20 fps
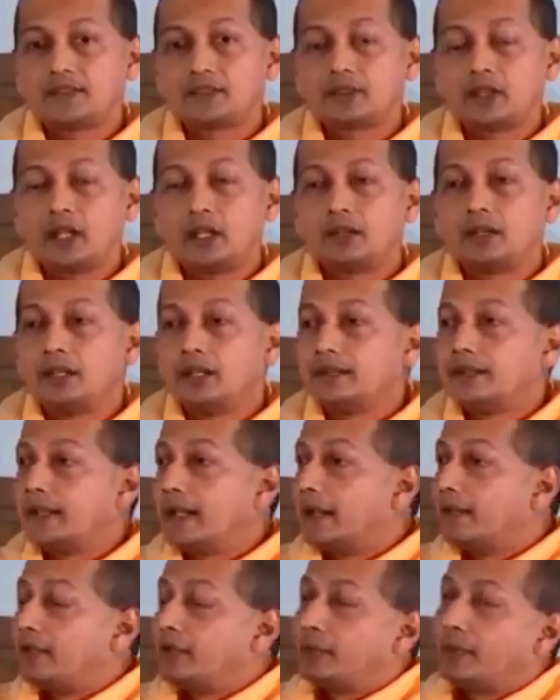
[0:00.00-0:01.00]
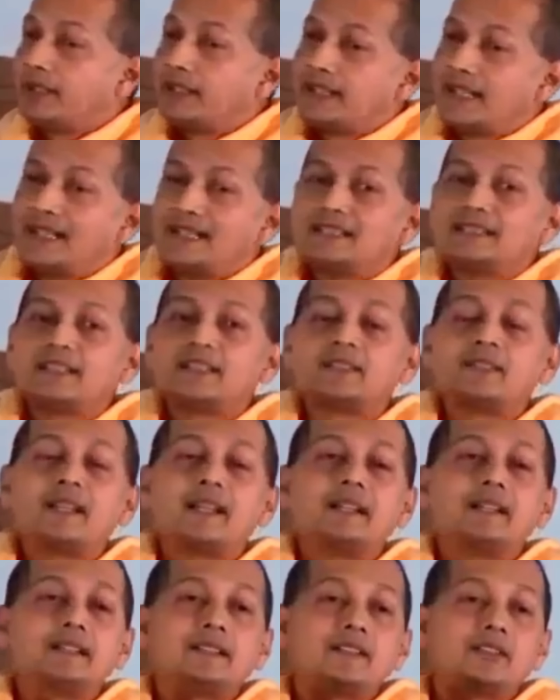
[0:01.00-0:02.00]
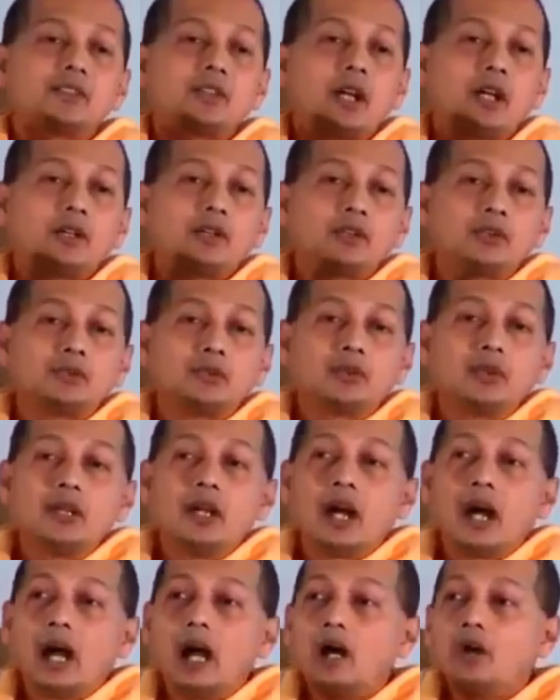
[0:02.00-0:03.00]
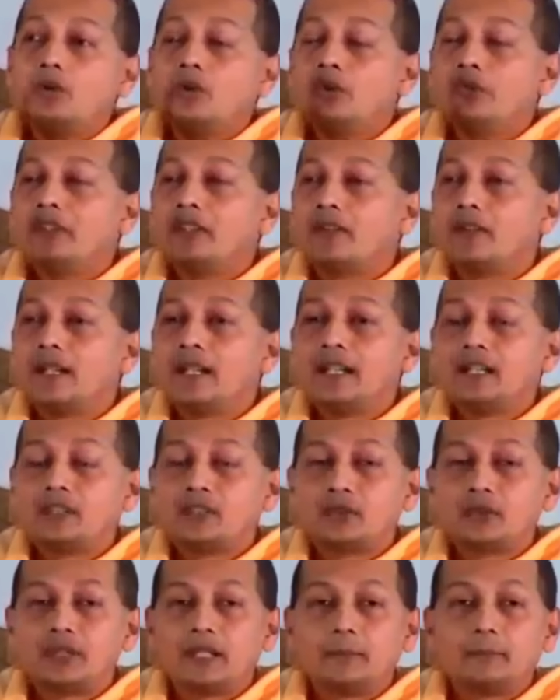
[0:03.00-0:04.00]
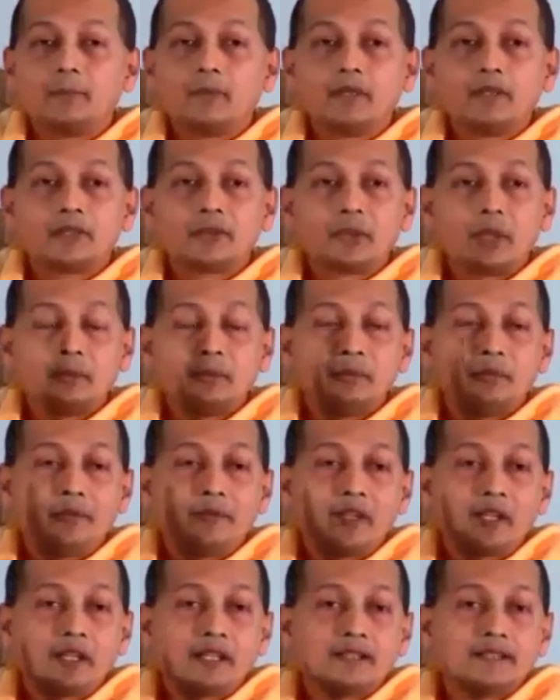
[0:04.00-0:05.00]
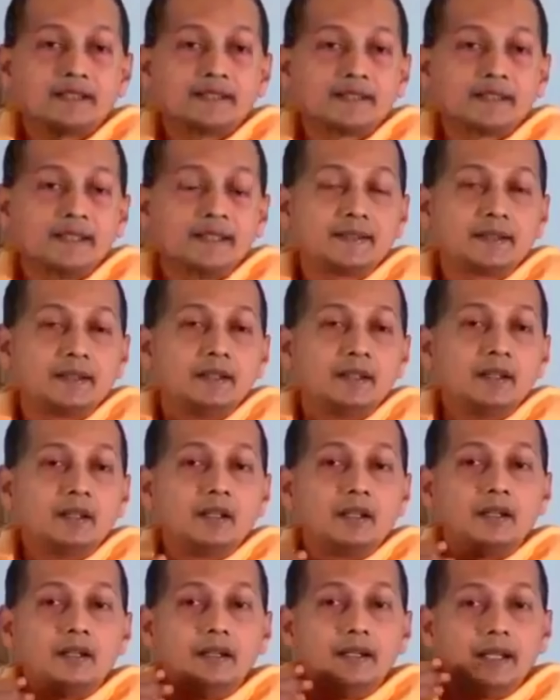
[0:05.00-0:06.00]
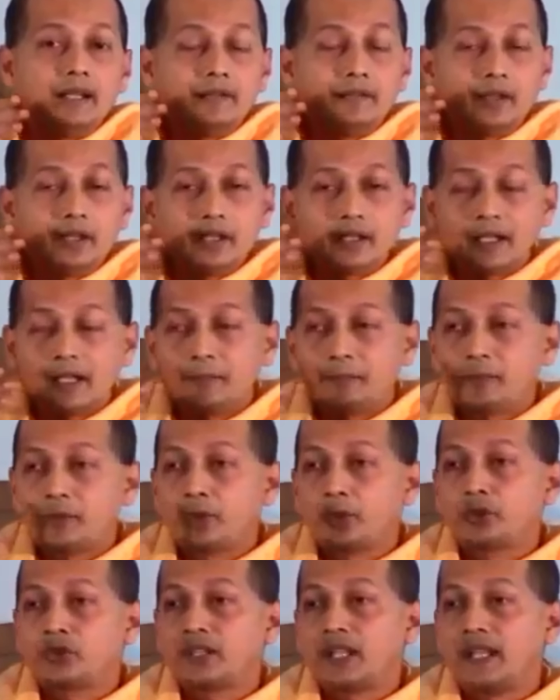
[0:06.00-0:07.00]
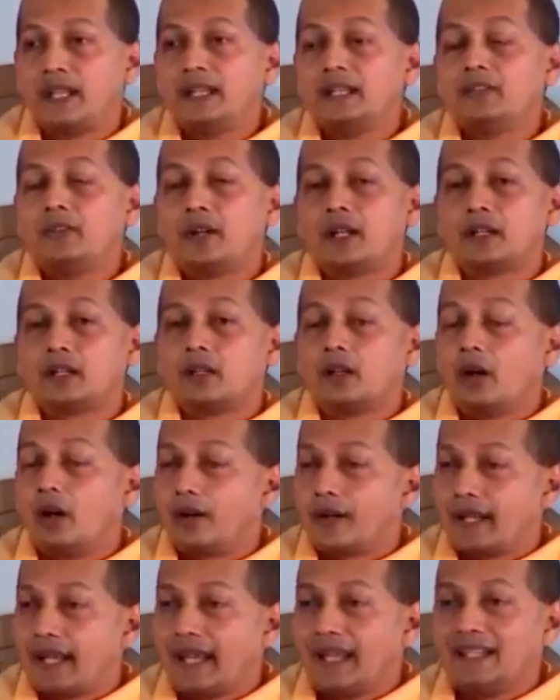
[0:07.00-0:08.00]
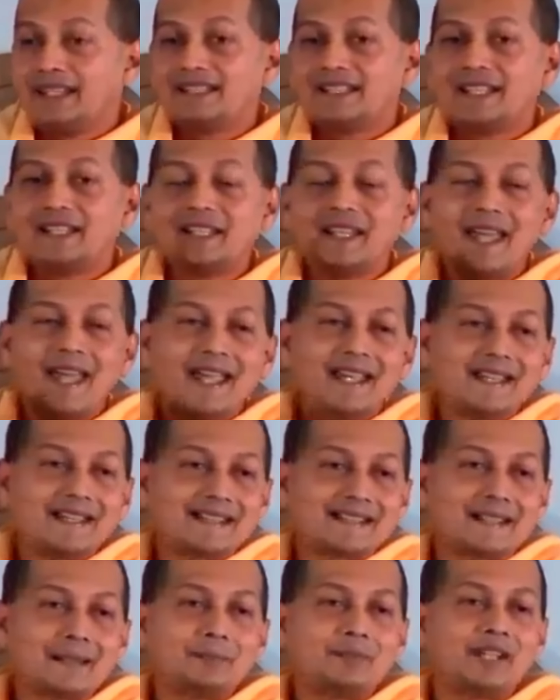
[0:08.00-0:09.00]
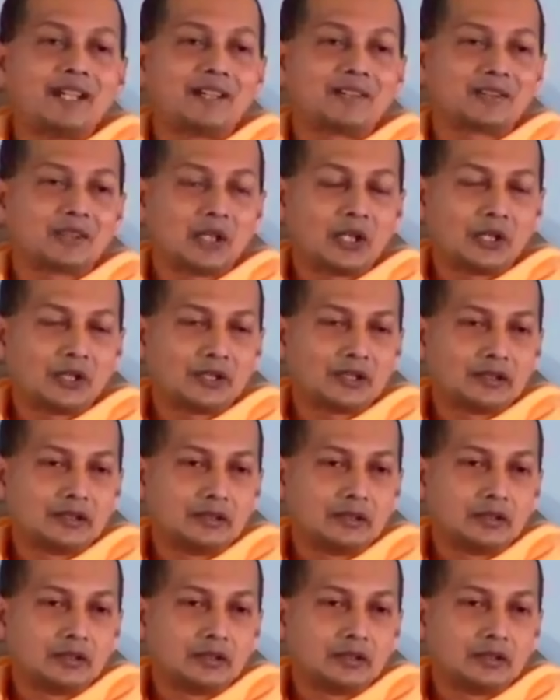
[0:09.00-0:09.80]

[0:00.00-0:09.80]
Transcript: is God, then everybody else's reality is God too. How do we relate to them? Swami Vivekananda says, never approach anyone or anything except as God.